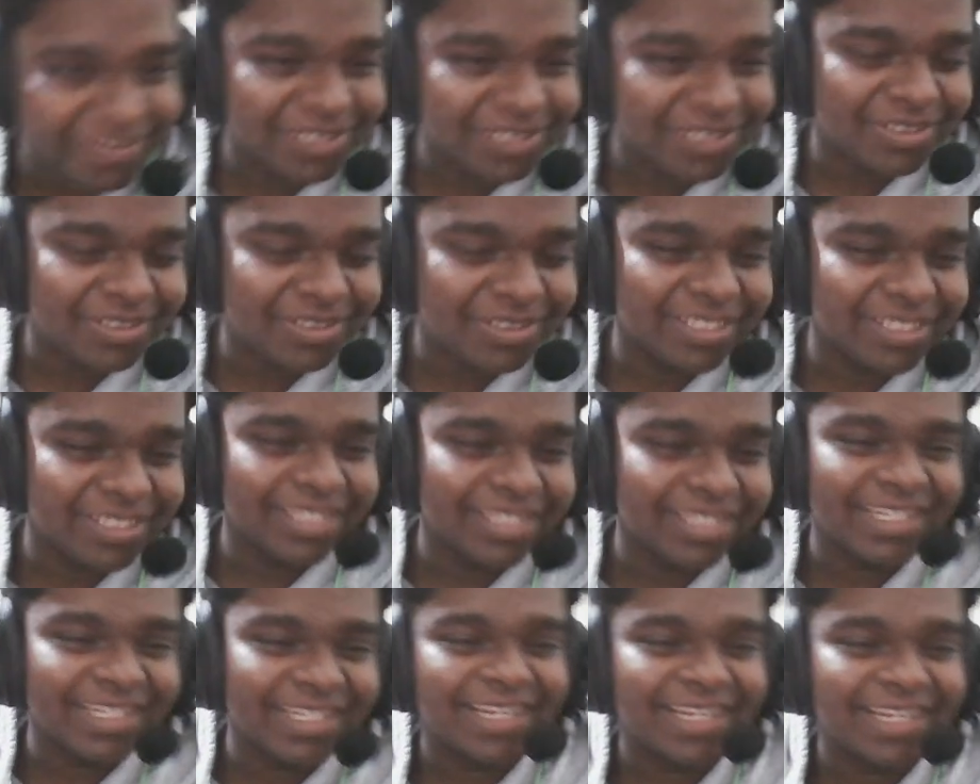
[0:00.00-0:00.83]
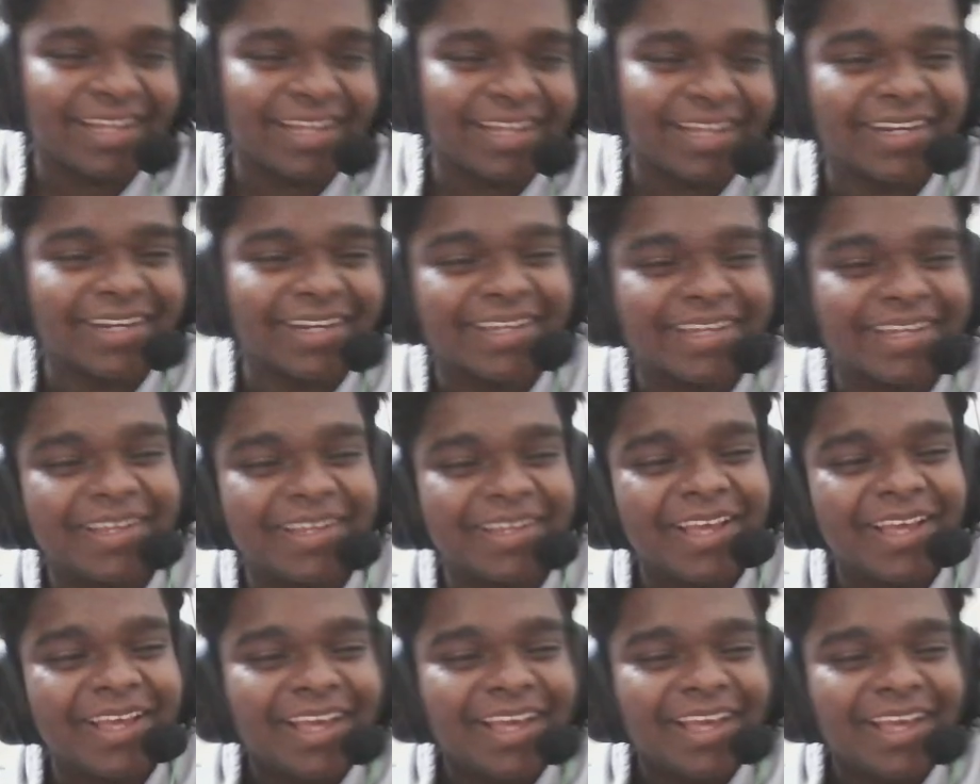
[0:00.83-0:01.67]
the DNA in RNA,
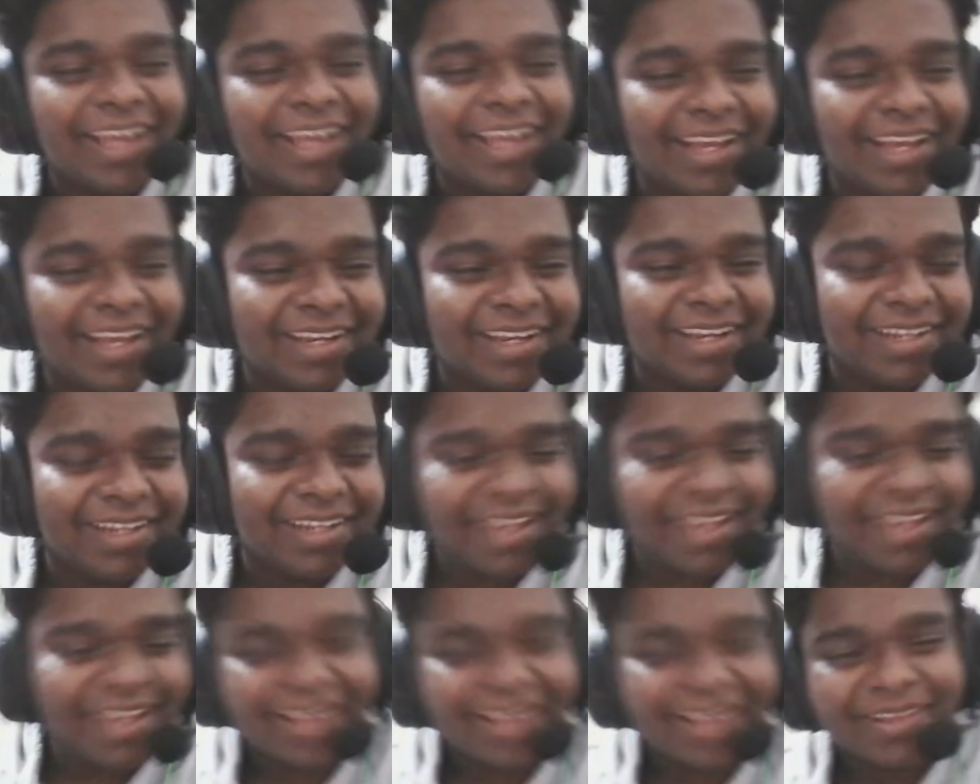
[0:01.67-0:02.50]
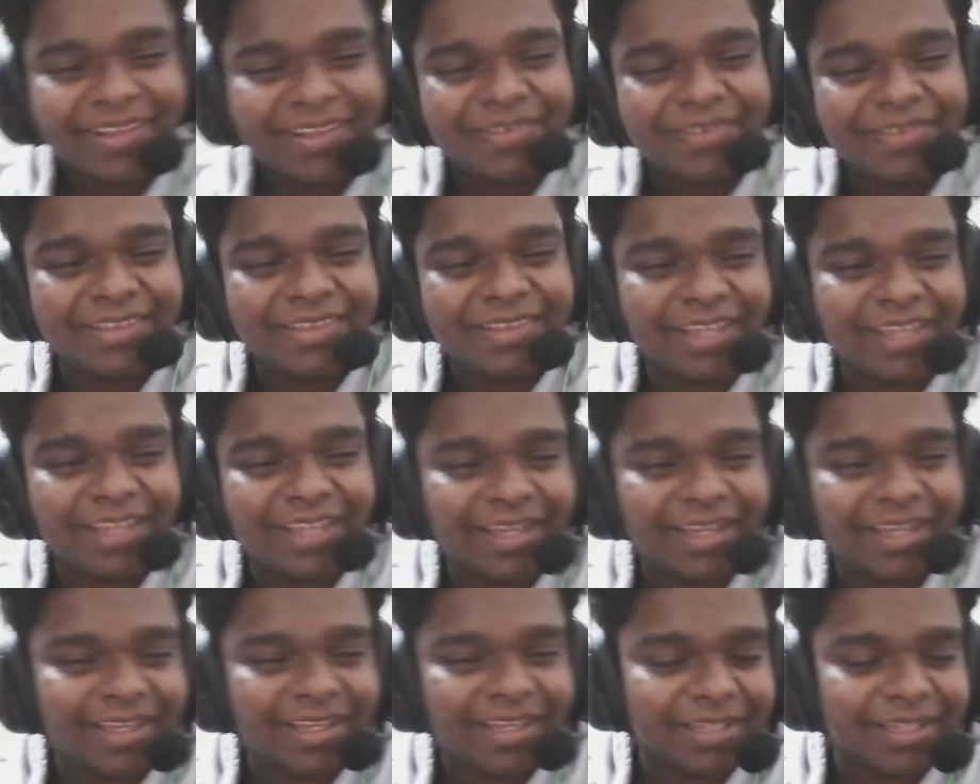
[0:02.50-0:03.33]
and yeah,
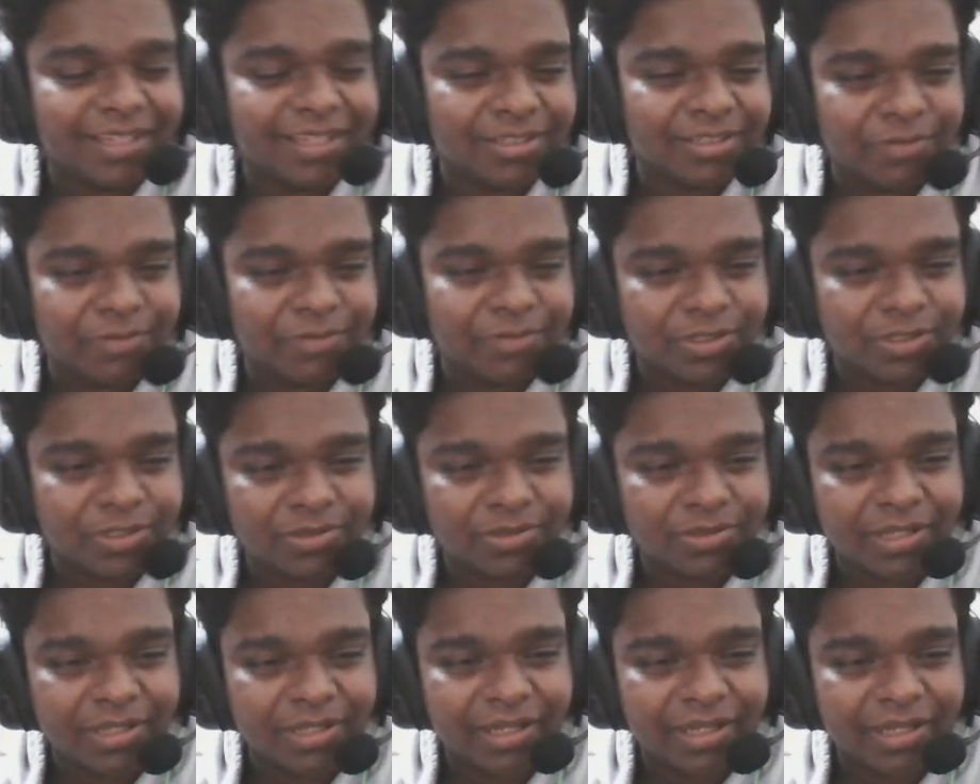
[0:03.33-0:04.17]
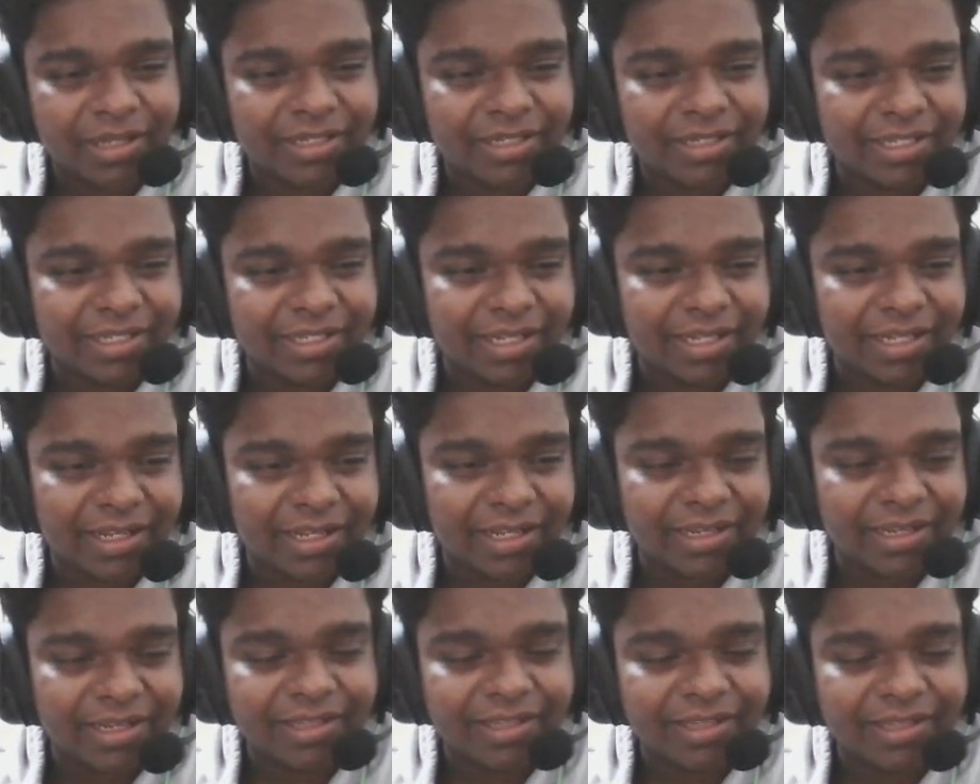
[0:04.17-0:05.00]
that's how we store DNA and RNA.
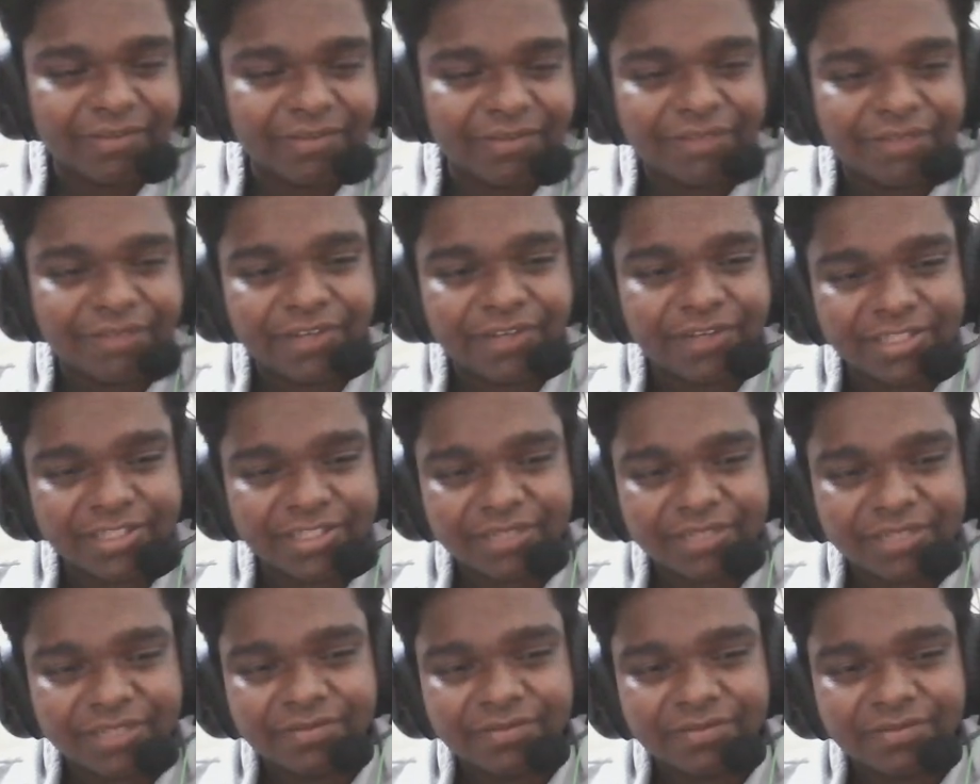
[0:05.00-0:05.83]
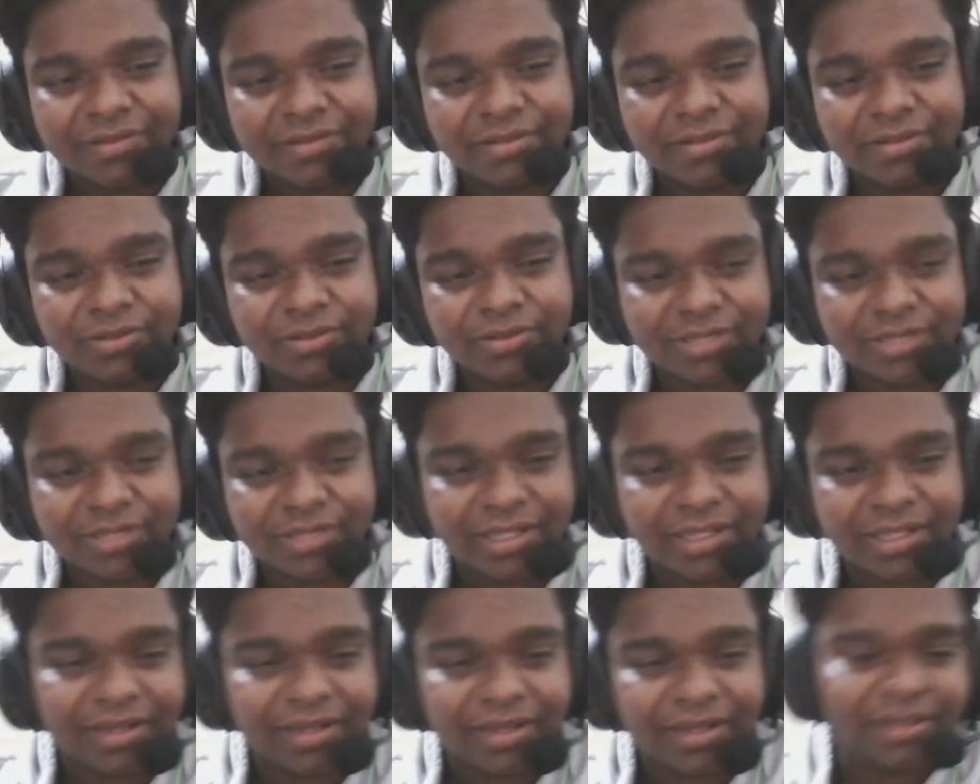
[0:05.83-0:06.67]
Then we'll function using
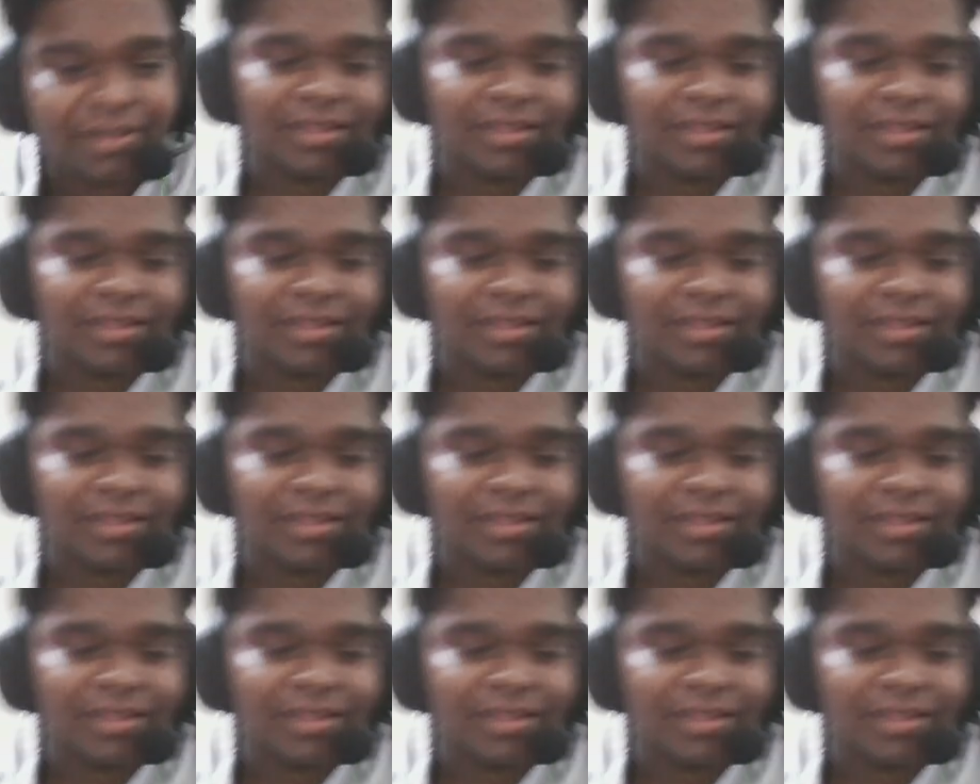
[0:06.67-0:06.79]
RNA.